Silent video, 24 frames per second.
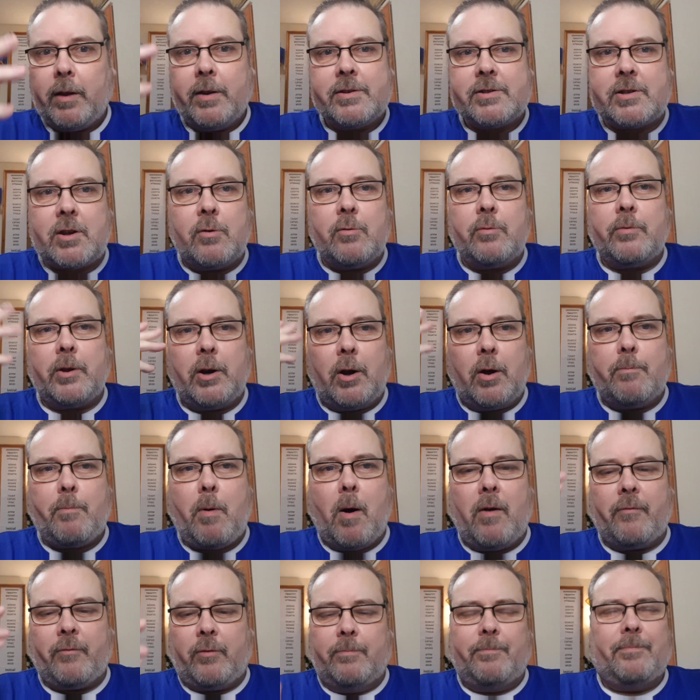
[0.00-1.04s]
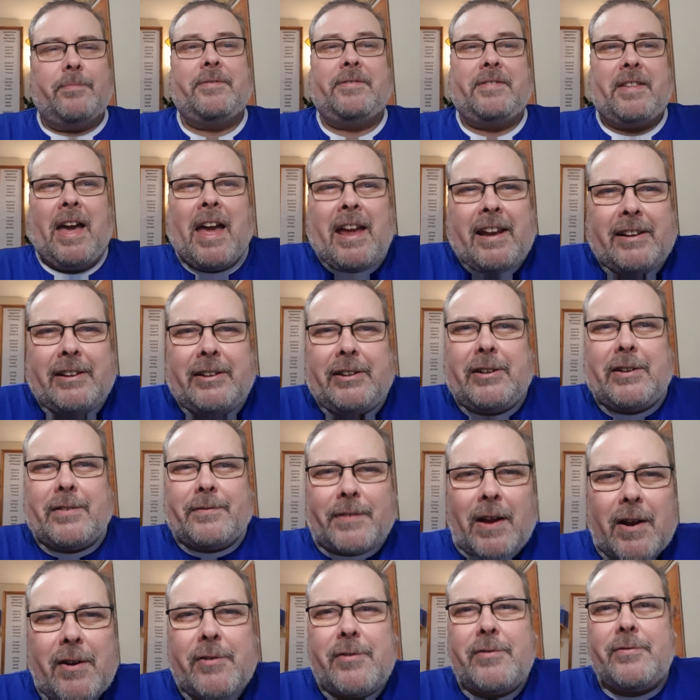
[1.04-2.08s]
So, you know, apart from thank you
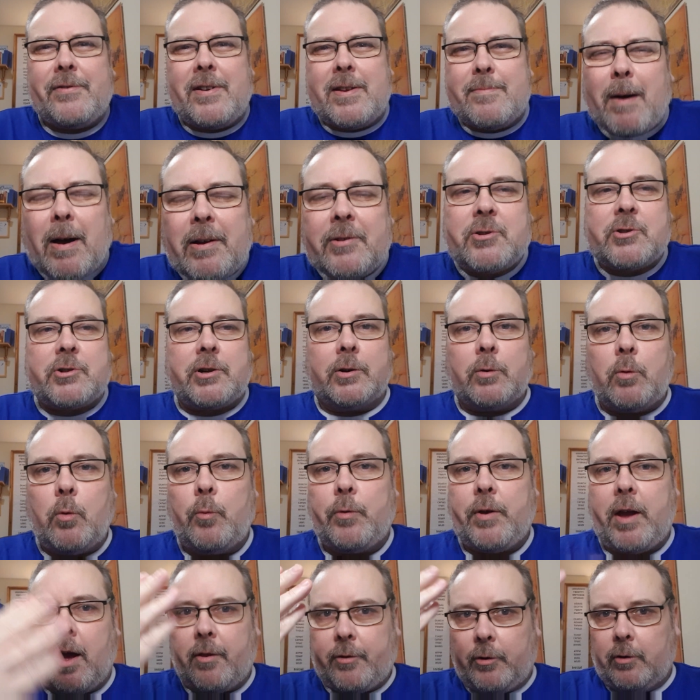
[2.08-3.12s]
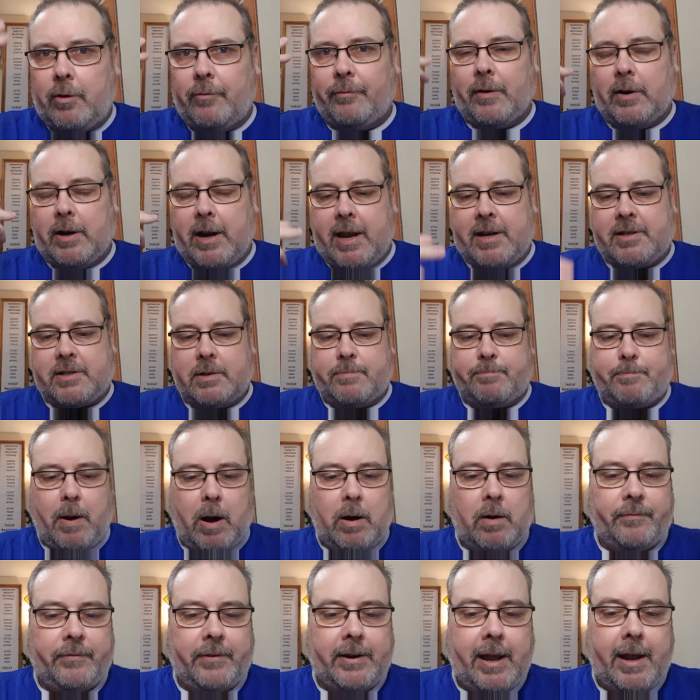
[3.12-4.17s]
very much and all the other related
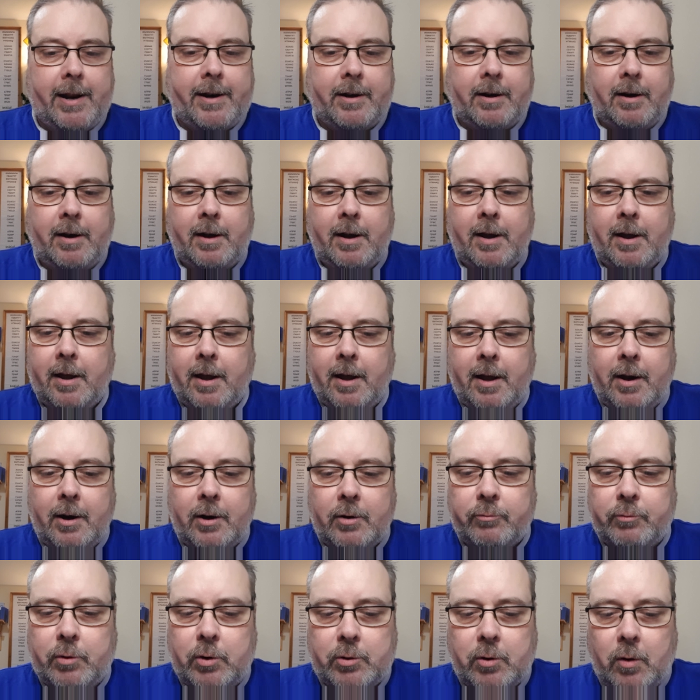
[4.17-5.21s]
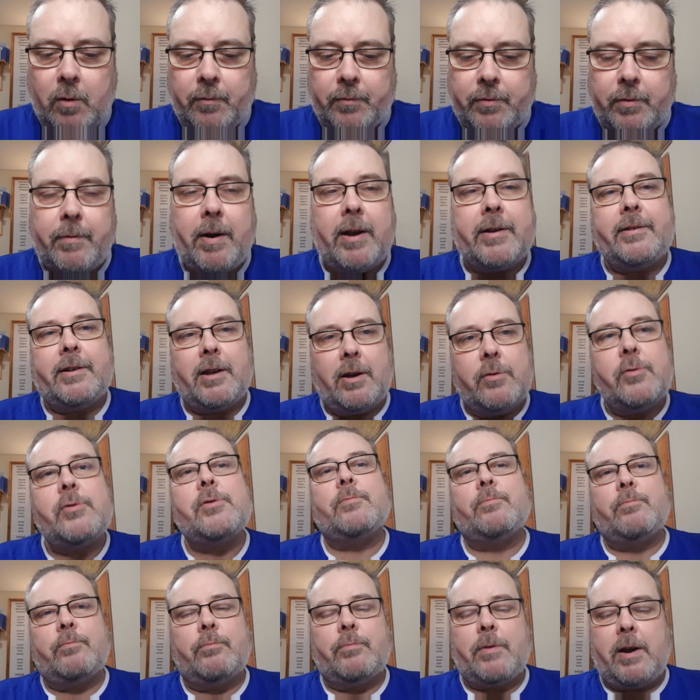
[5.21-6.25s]
paraphernalia, Rudolph the
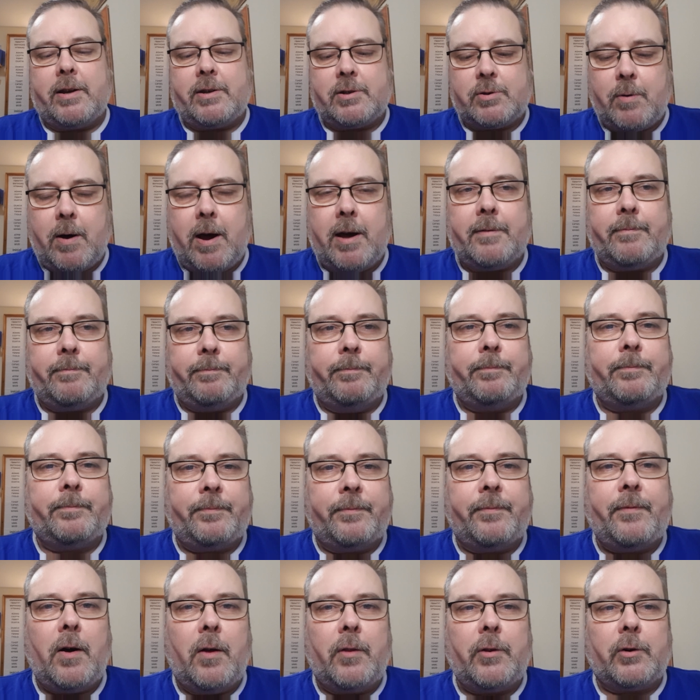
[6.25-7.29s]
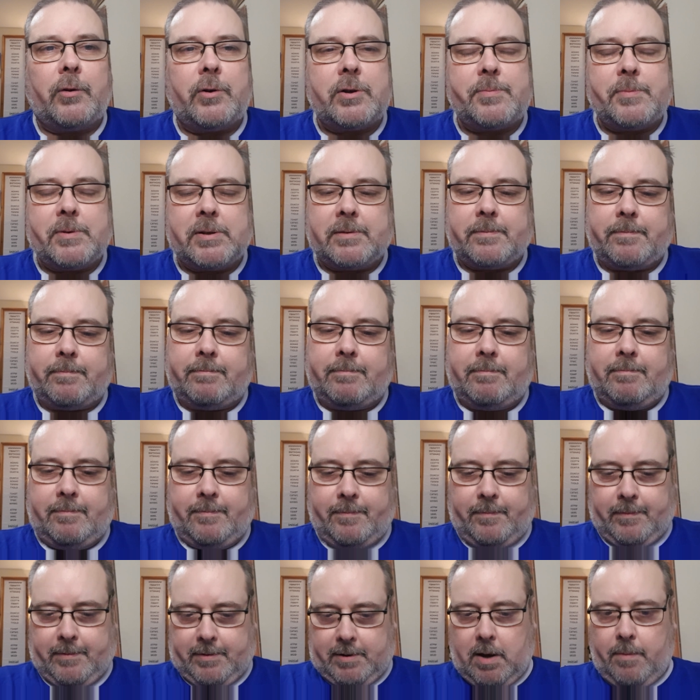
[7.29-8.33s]
Red-Nosed Brain Twat and Father Christmas
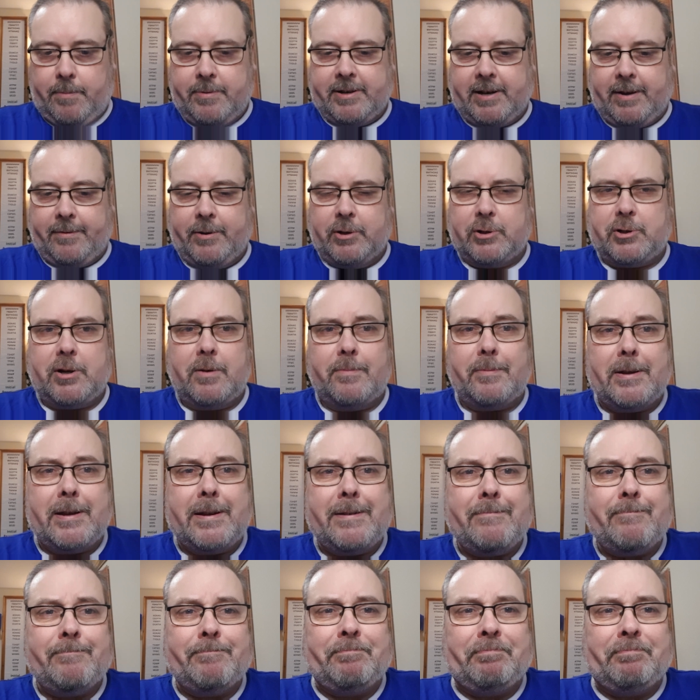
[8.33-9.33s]
coming down the chimney.